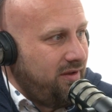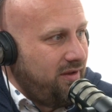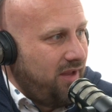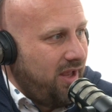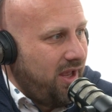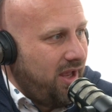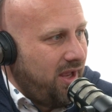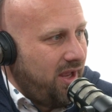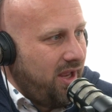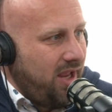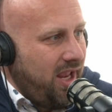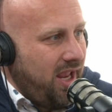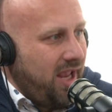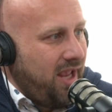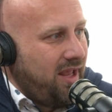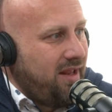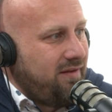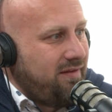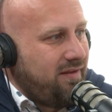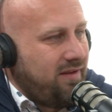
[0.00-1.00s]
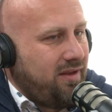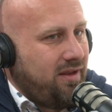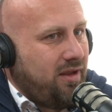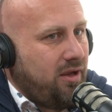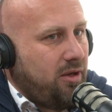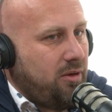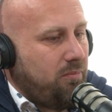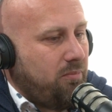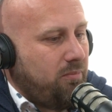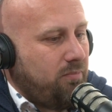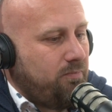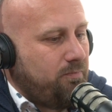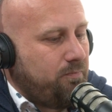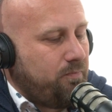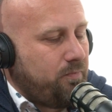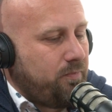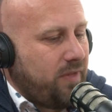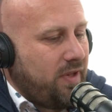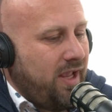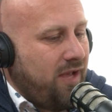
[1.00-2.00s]
uh, and um,
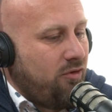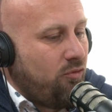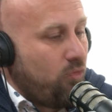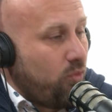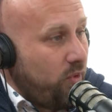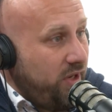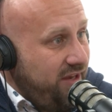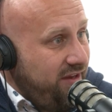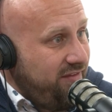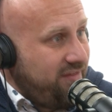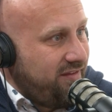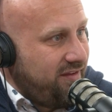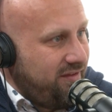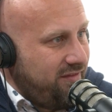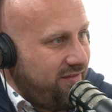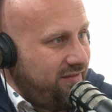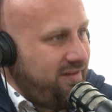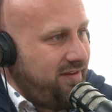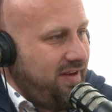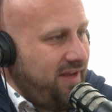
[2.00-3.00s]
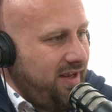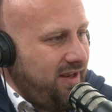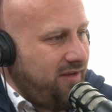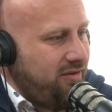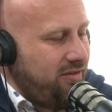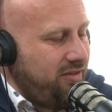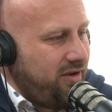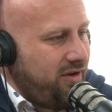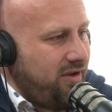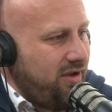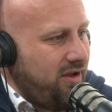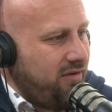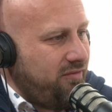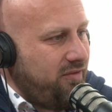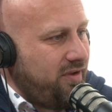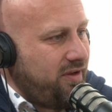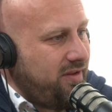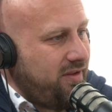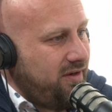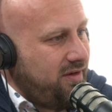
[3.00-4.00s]
and reasons to handle the
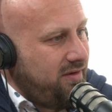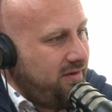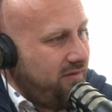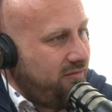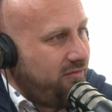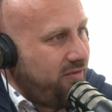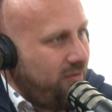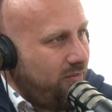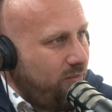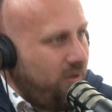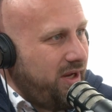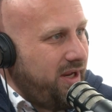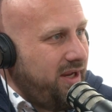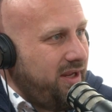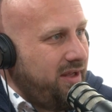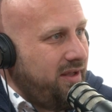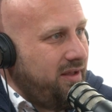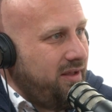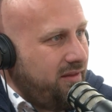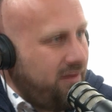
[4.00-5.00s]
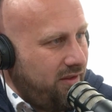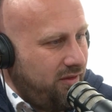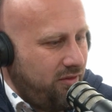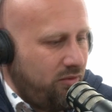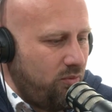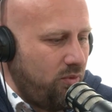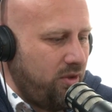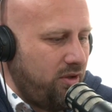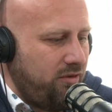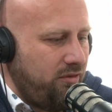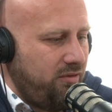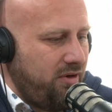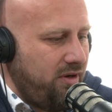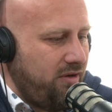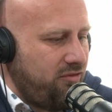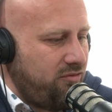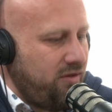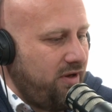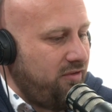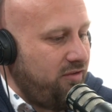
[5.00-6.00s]
conflict in a different way yeah. than the world around
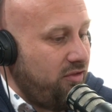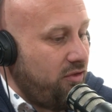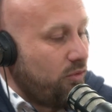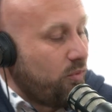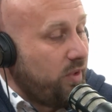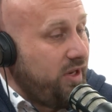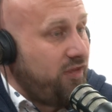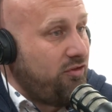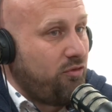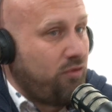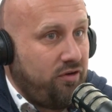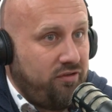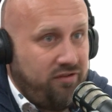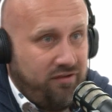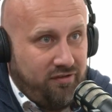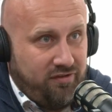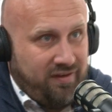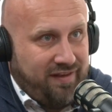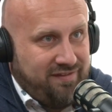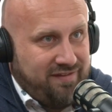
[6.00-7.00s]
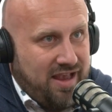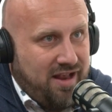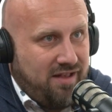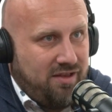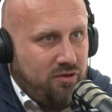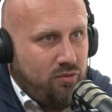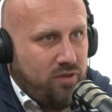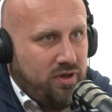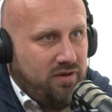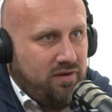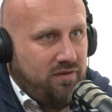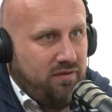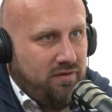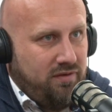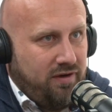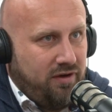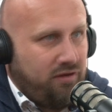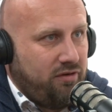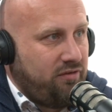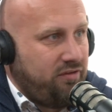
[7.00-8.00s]
us, right? So the resource is exactly what
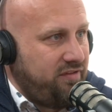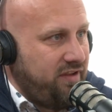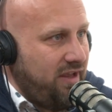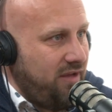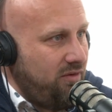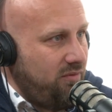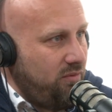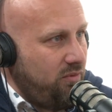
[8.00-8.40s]
Daryl said.